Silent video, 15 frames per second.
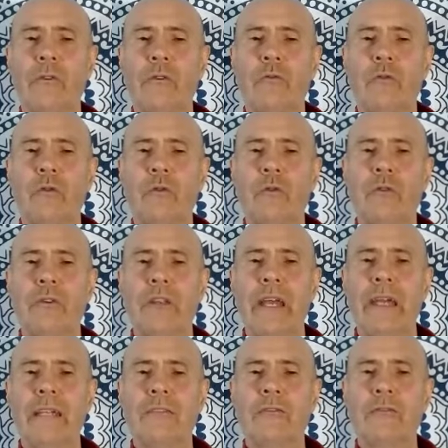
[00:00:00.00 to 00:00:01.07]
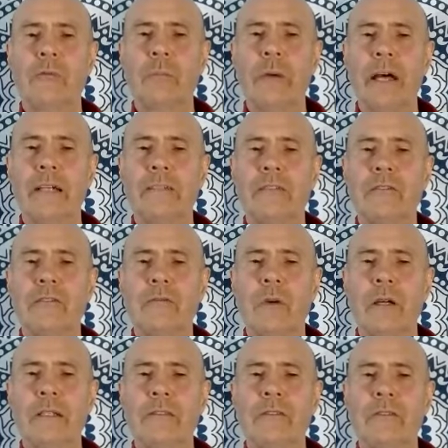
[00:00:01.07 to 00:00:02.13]
through the nasal
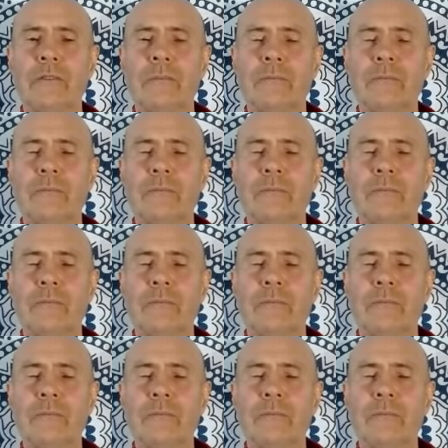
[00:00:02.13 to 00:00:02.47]
passageways.